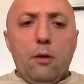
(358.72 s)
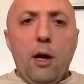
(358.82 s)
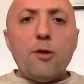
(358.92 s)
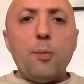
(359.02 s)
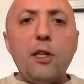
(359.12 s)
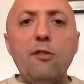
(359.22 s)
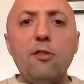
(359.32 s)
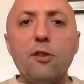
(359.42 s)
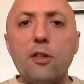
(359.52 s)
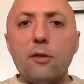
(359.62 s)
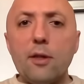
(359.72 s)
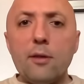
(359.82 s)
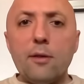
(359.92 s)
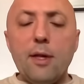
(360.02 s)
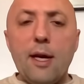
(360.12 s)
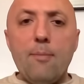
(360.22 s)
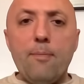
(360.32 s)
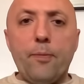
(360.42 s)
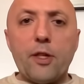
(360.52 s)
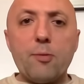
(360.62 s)
I was picking through
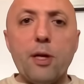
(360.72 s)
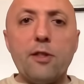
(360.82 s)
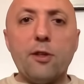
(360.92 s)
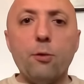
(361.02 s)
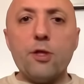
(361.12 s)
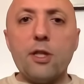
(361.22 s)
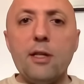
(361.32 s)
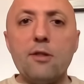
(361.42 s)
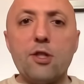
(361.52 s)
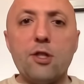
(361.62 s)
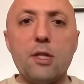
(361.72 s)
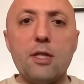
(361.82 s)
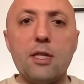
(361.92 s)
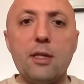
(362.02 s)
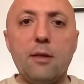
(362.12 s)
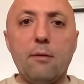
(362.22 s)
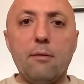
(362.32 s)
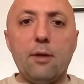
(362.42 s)
the expected goals against just to see,